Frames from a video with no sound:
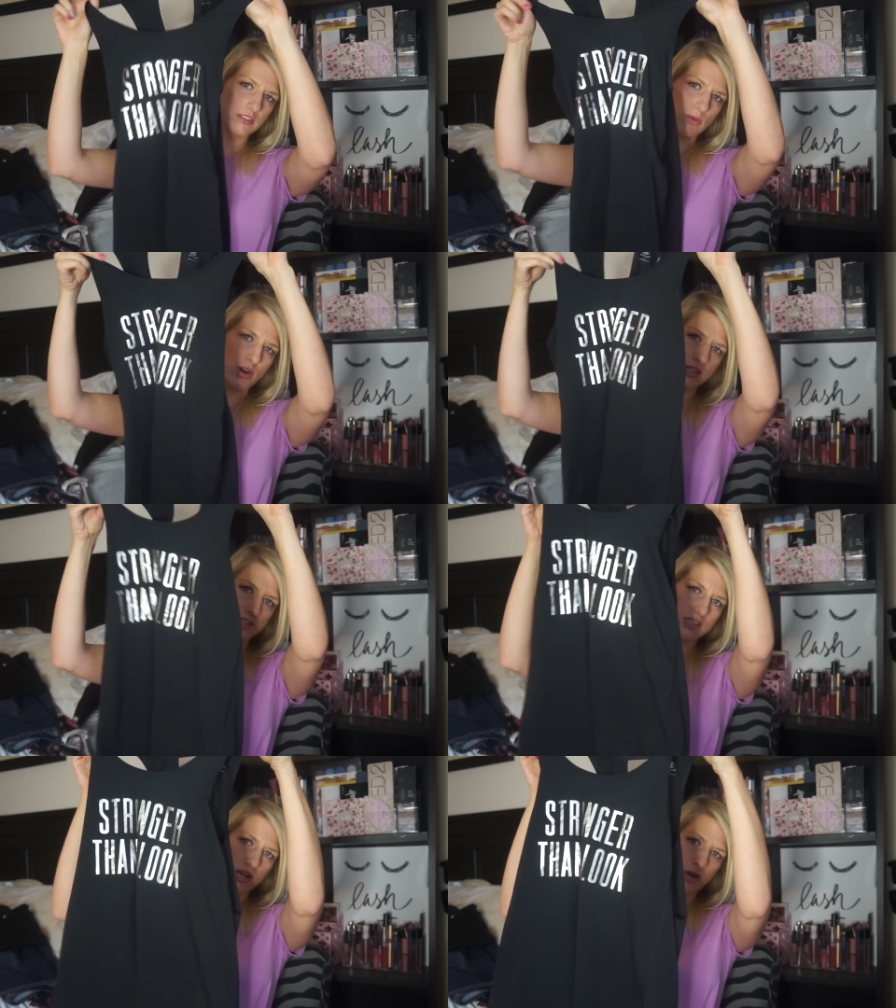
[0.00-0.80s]
for it,
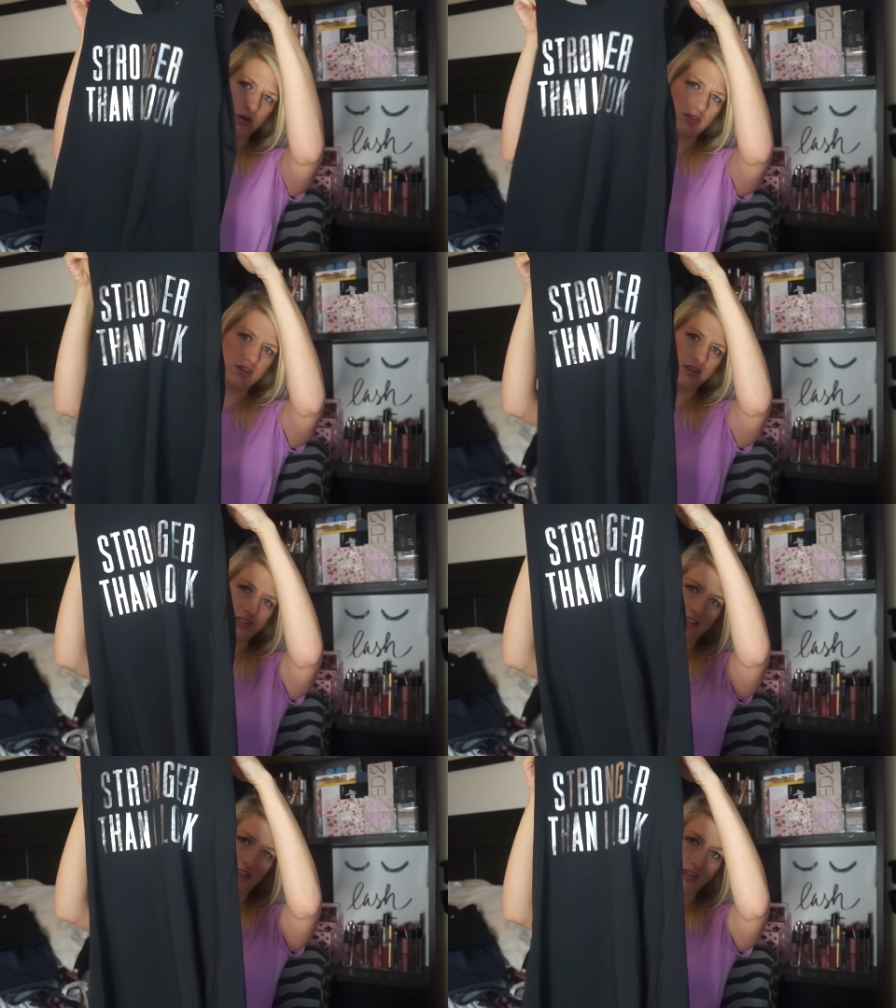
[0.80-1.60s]
so
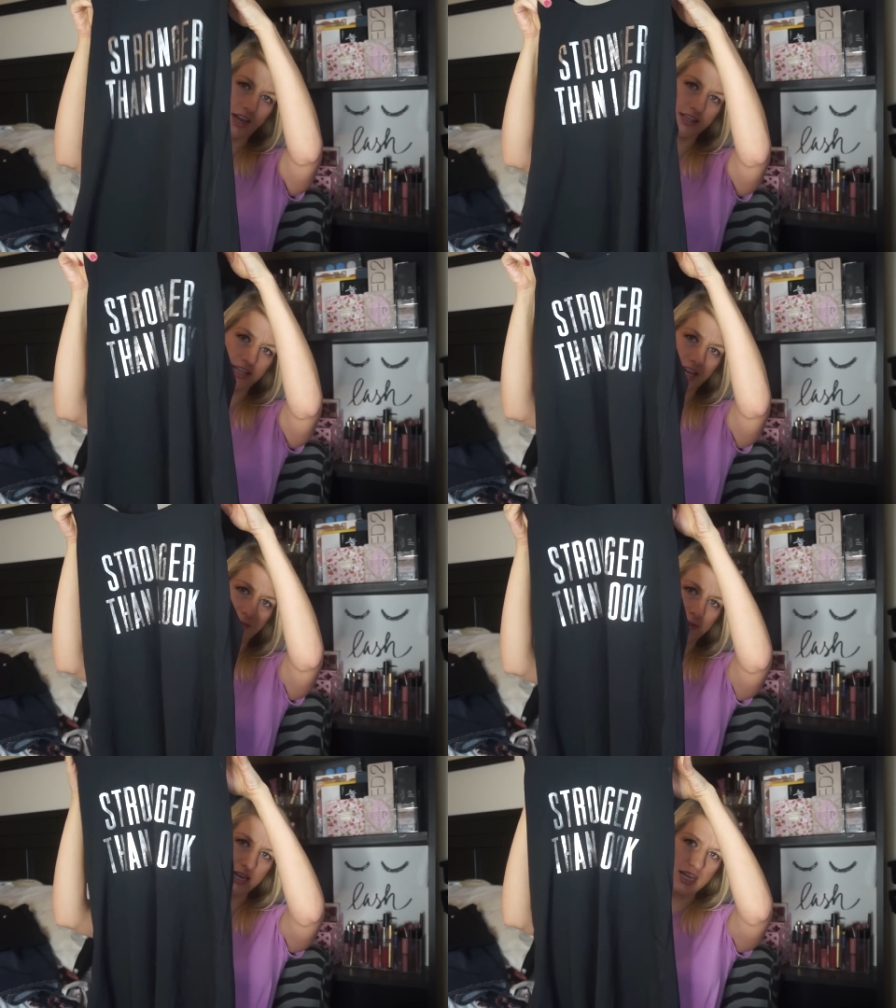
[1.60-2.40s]
still not a ton
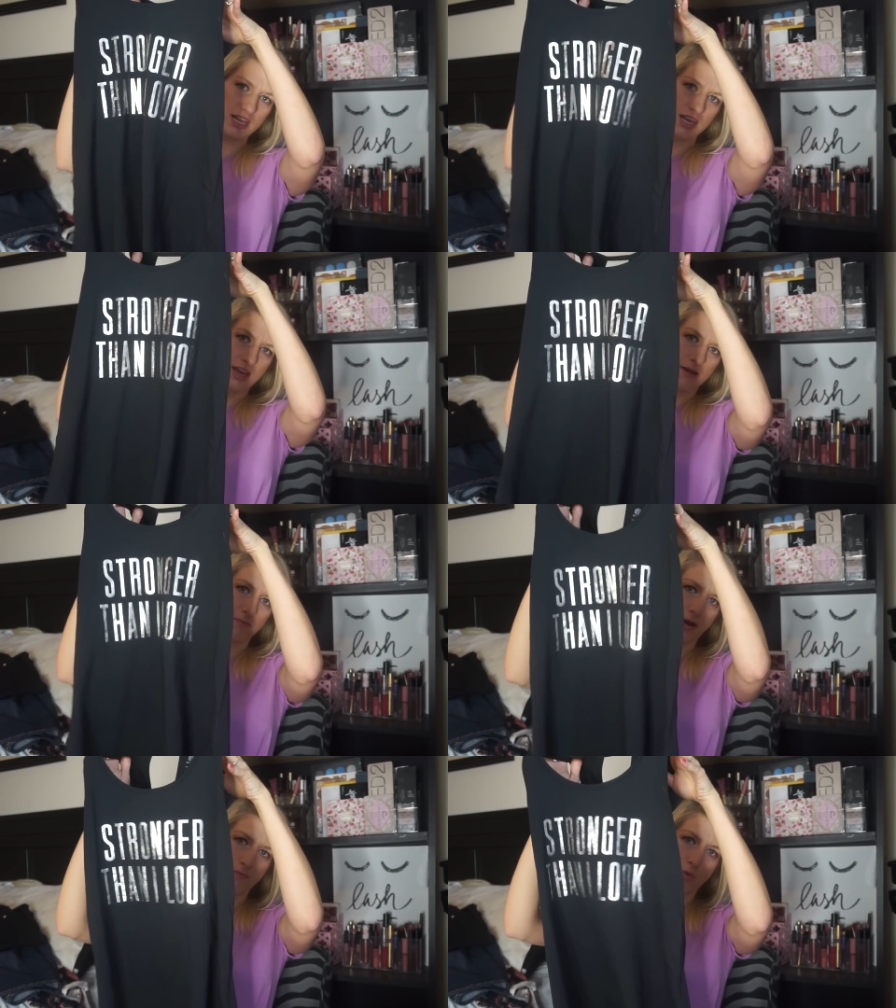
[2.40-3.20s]
of money,
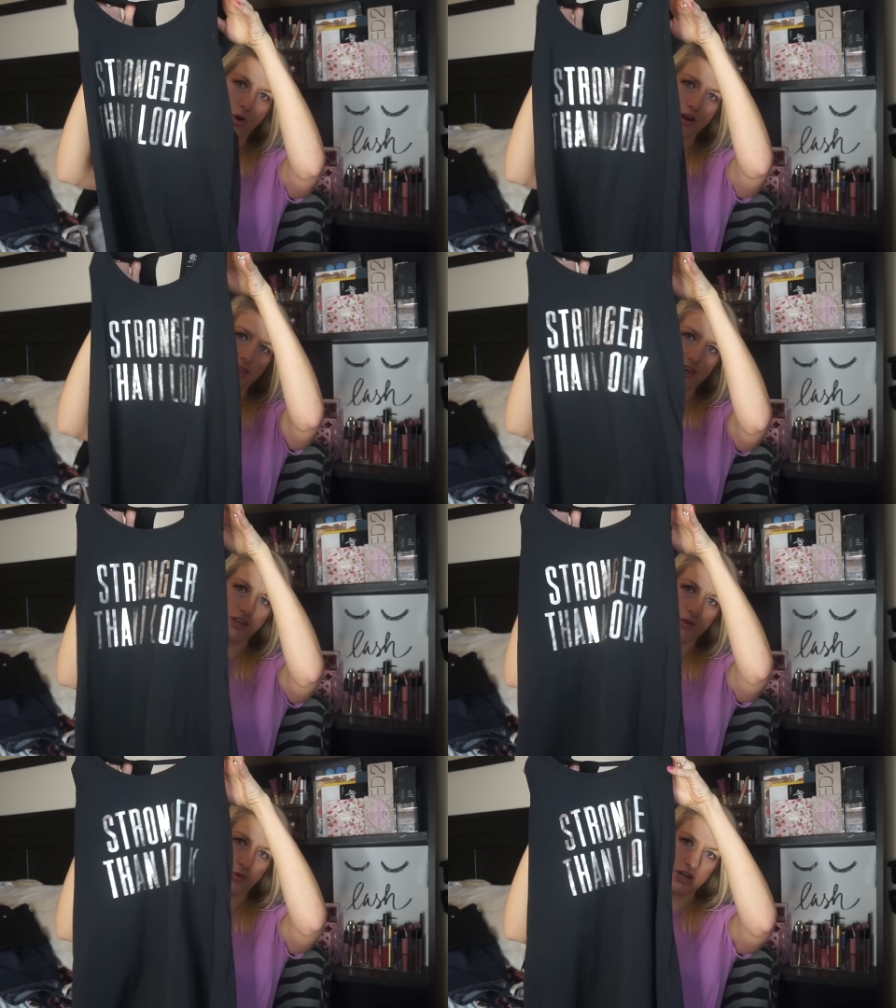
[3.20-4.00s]
but more
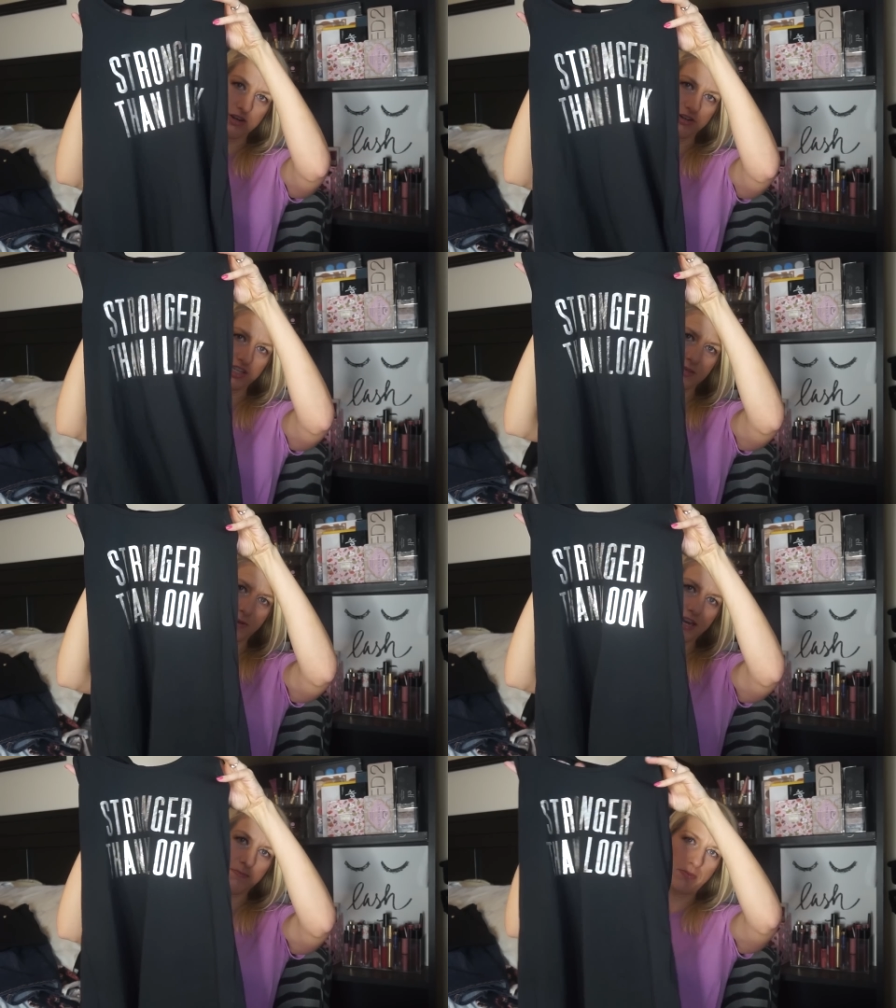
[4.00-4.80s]
than what I usually spend.